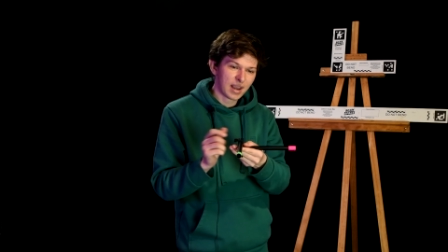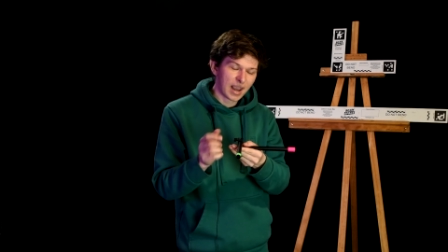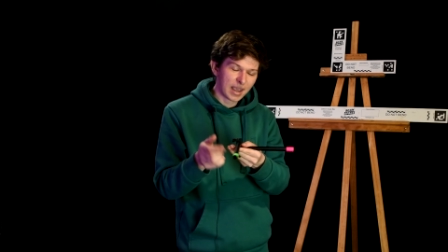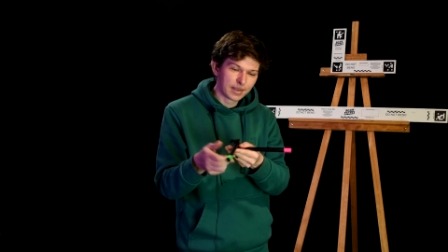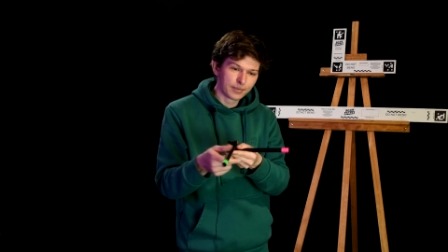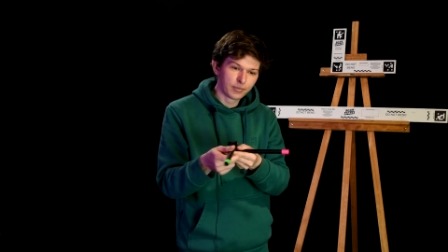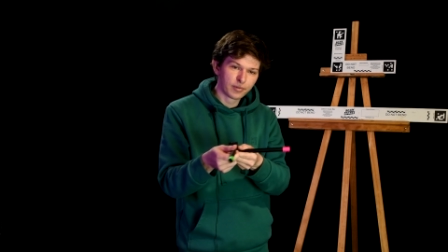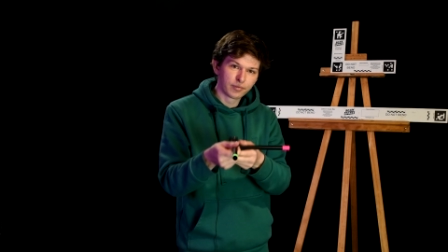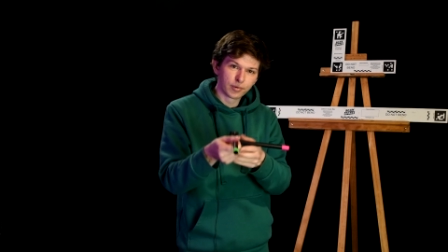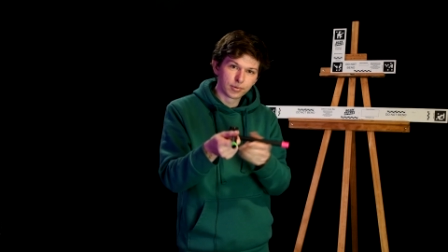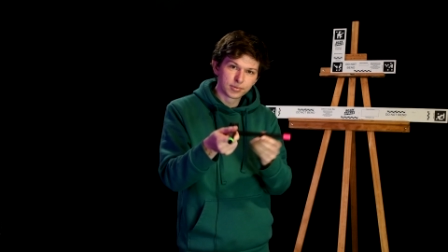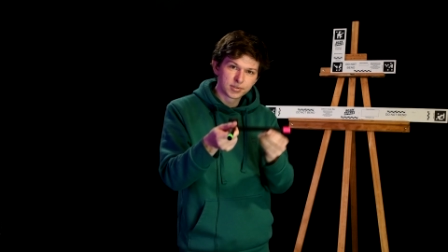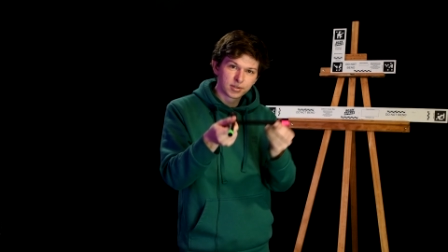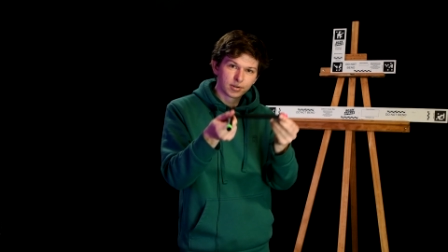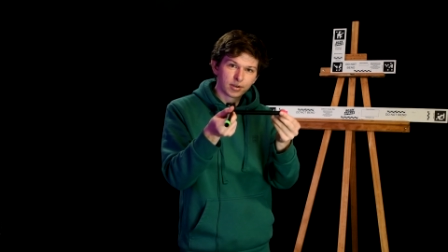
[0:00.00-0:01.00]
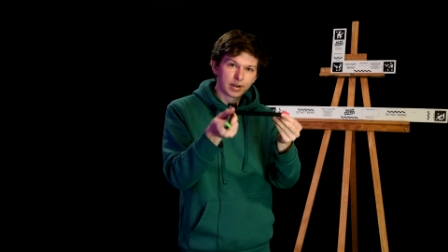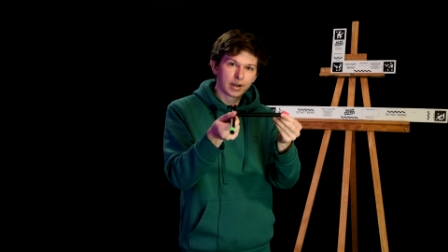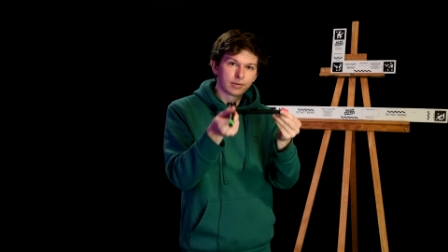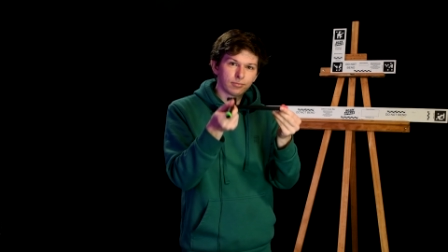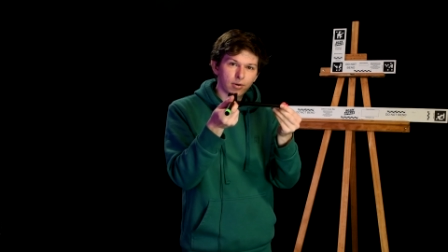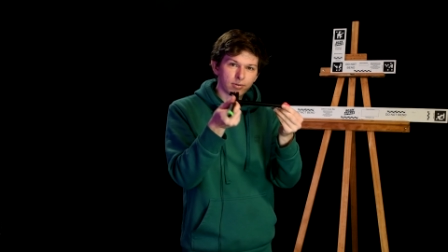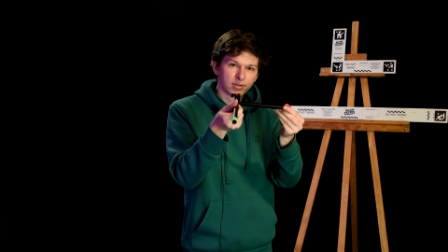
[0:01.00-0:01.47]
and then we've also got
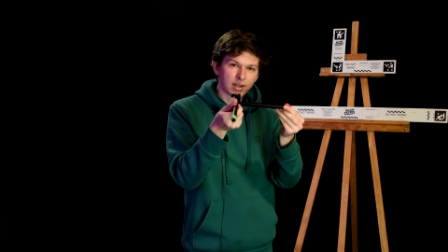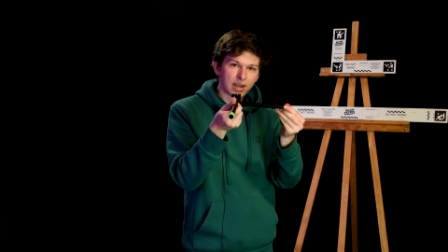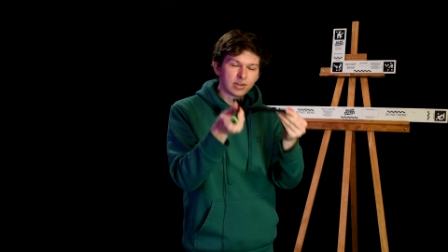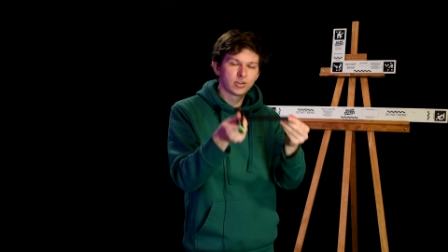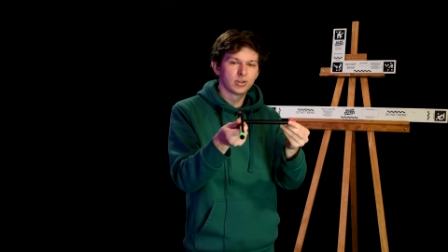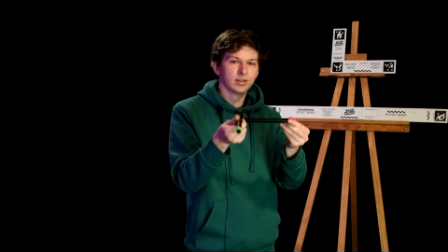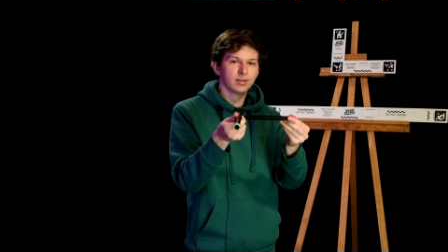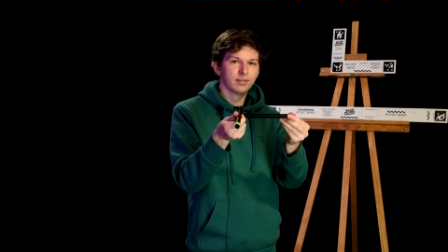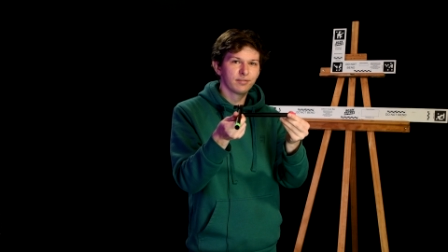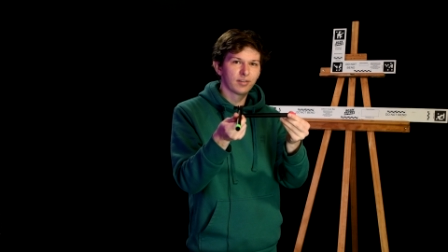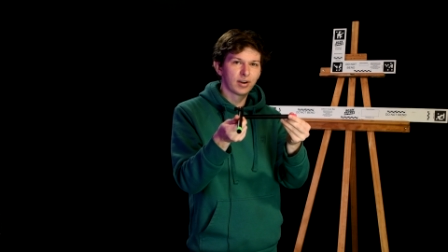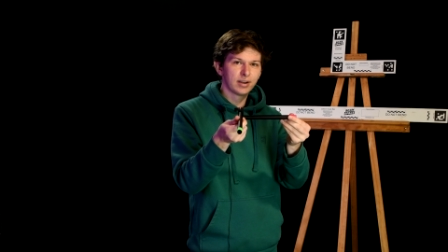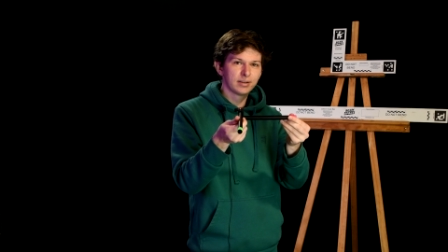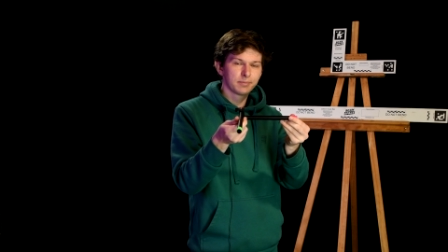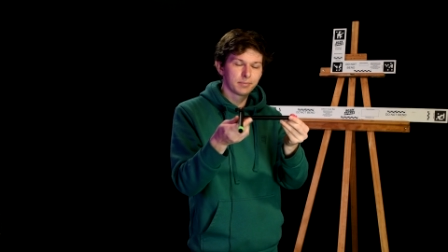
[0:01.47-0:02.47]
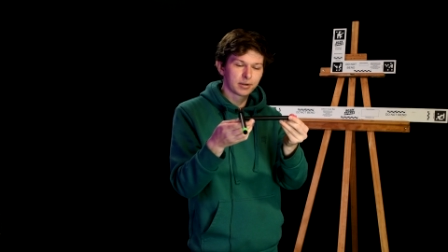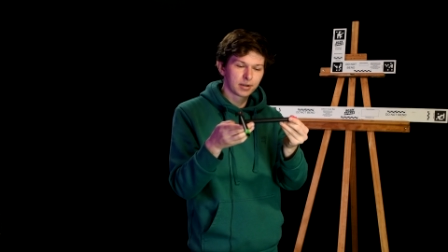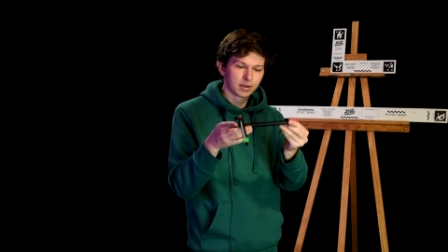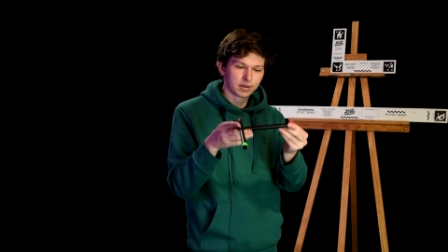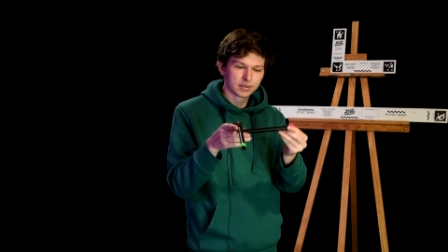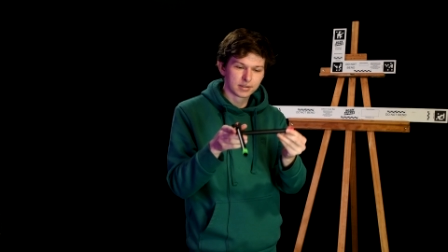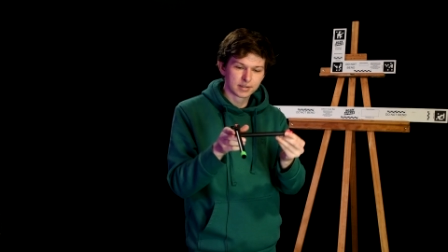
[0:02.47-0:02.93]
our rotation defined
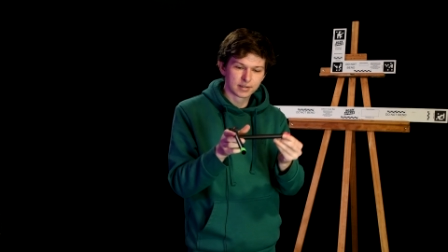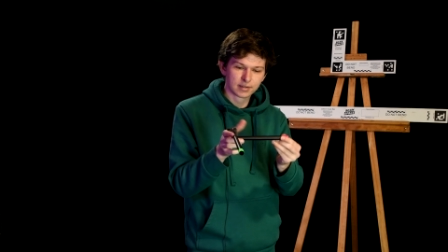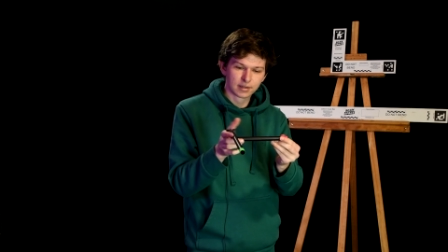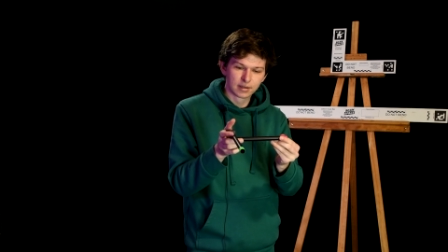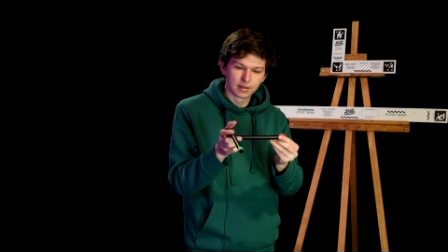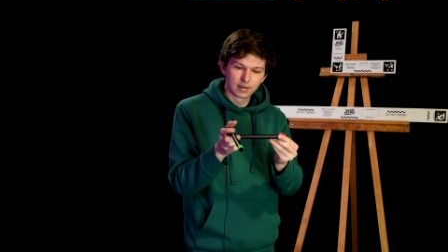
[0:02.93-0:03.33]
because